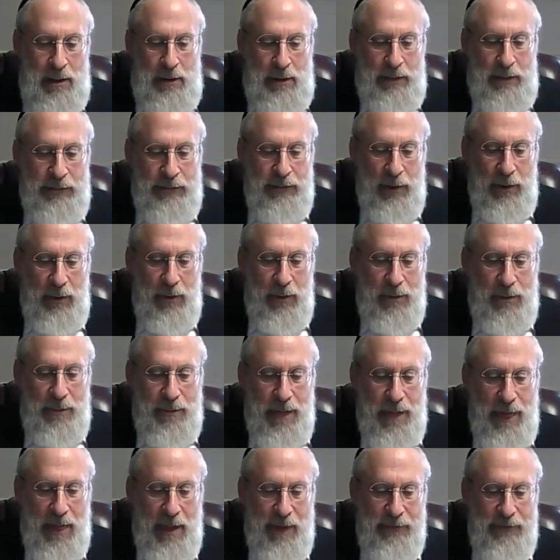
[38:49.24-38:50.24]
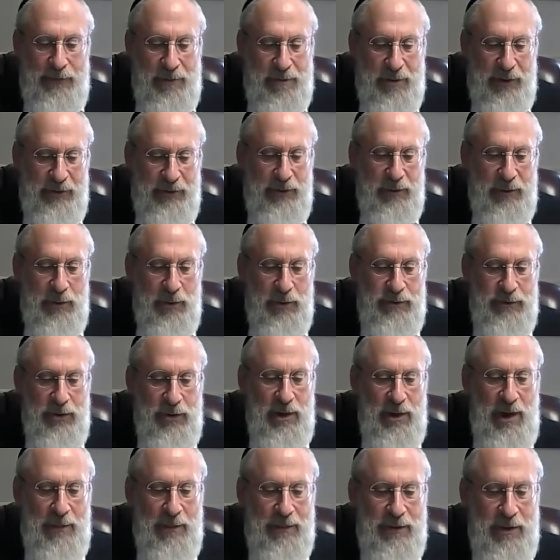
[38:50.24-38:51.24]
So if a person will
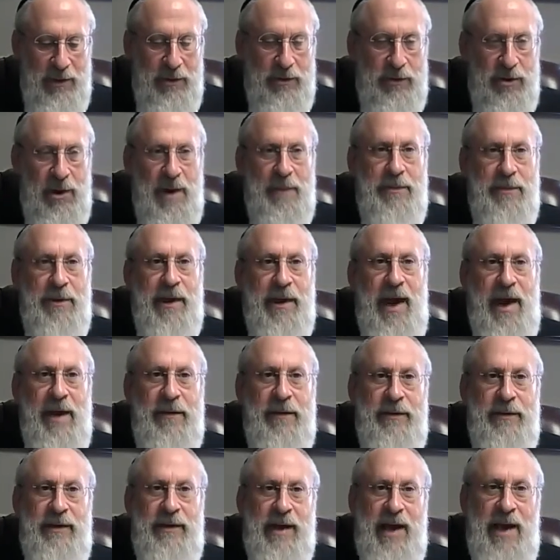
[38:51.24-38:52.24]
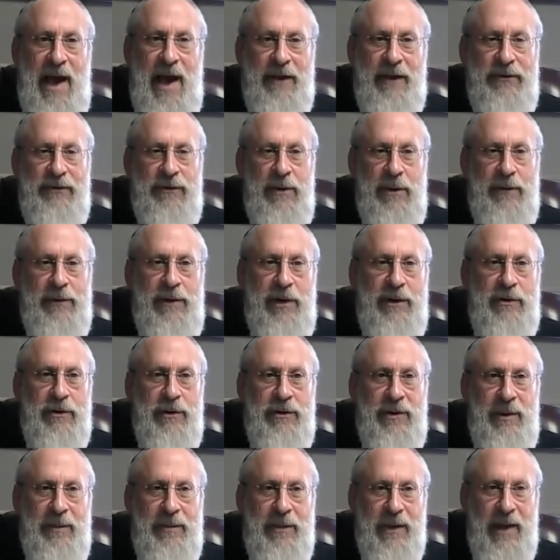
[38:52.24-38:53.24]
turn up the gas, if it's a gas stove and it
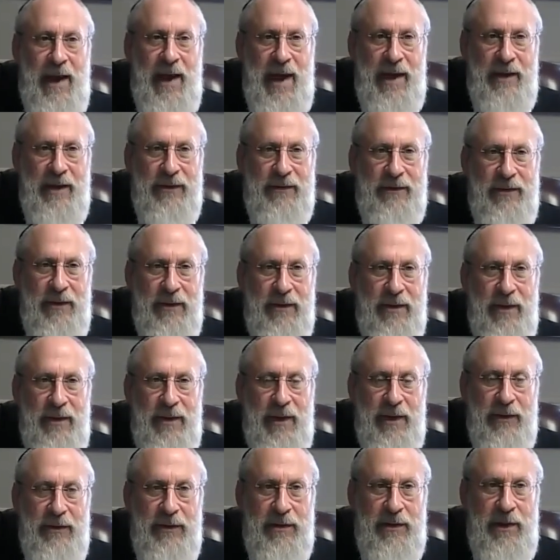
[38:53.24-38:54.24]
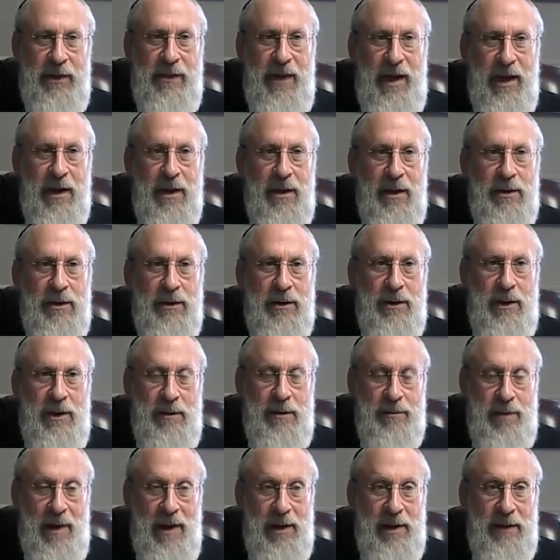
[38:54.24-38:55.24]
turns up the gas, then that clearly
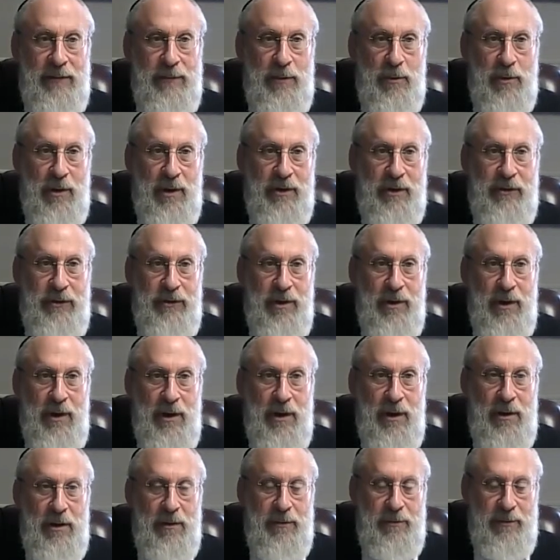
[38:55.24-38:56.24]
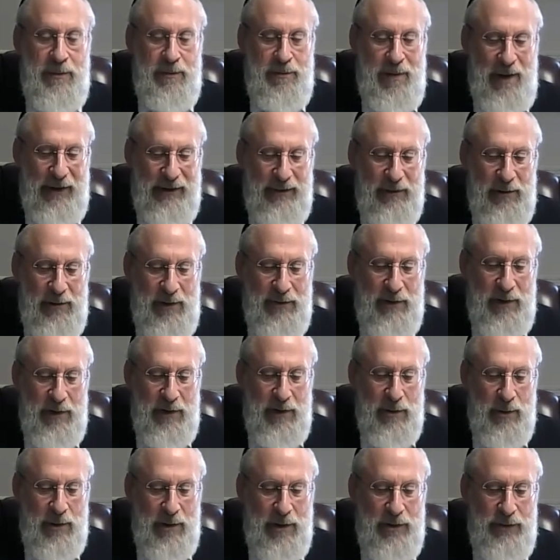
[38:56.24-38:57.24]
probably even works, very possibly even
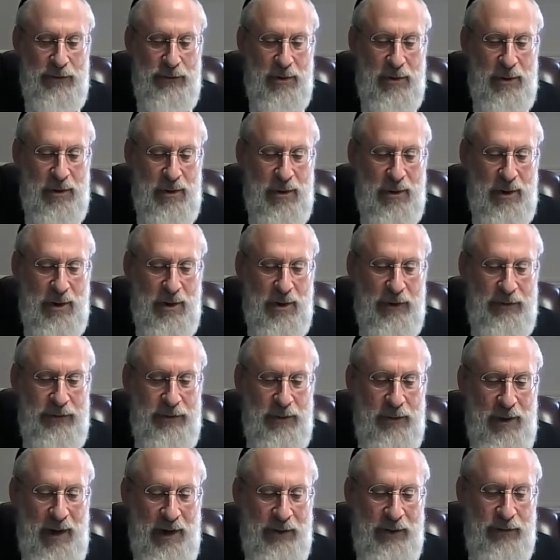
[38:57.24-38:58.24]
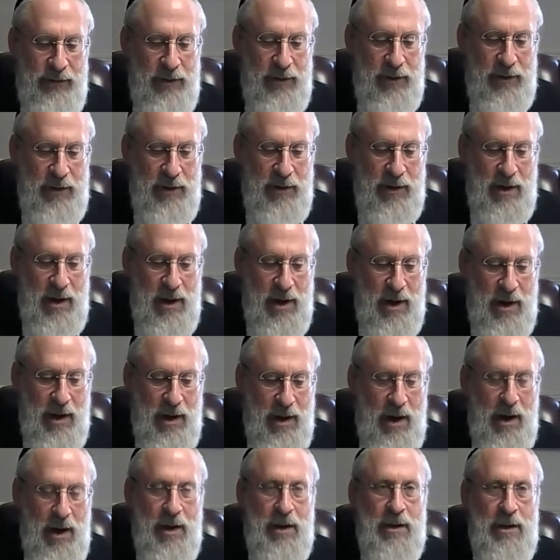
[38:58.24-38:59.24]
according to the Shulchan Aruch, because you actually
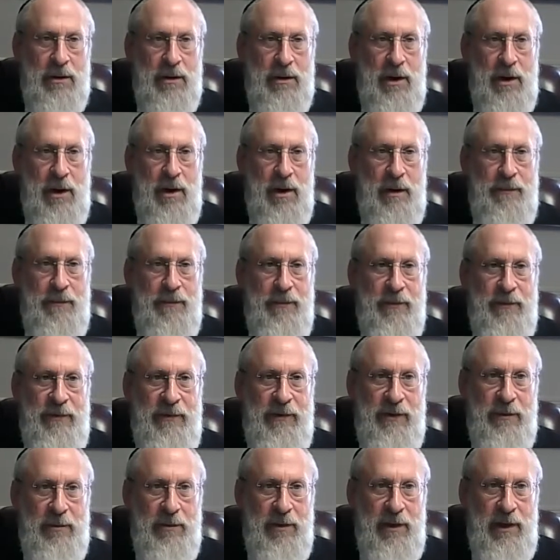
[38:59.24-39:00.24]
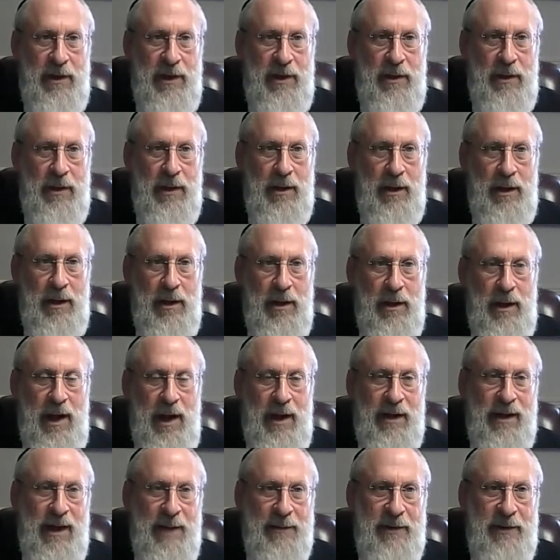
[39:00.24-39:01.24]
are visibly,
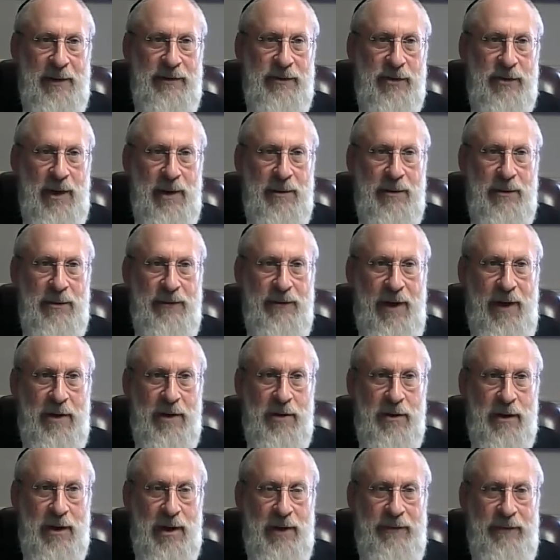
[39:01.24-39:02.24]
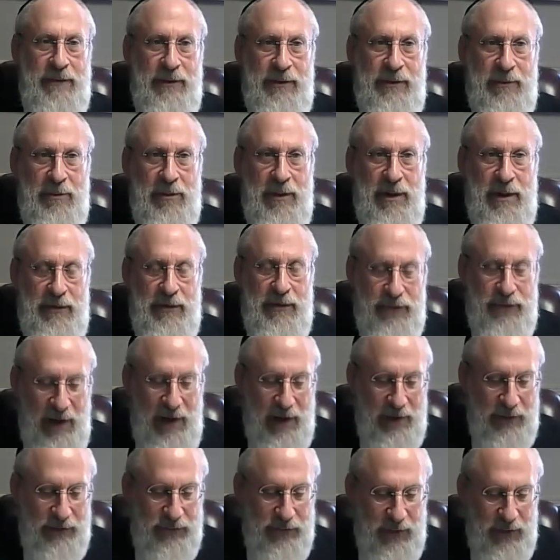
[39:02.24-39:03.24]
anytime you turn off the fire, you're going to visibly
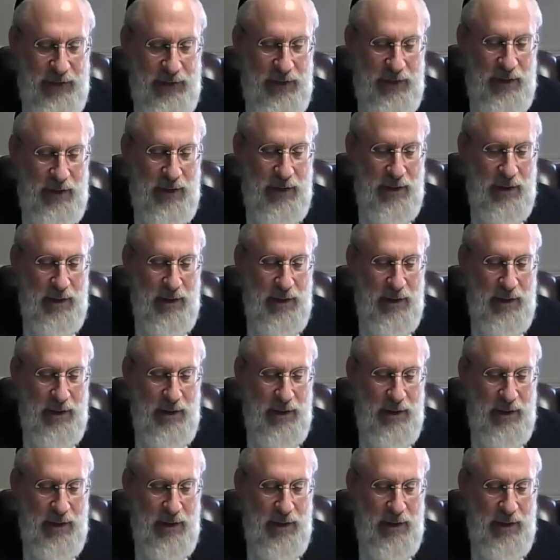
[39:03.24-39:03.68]
change the,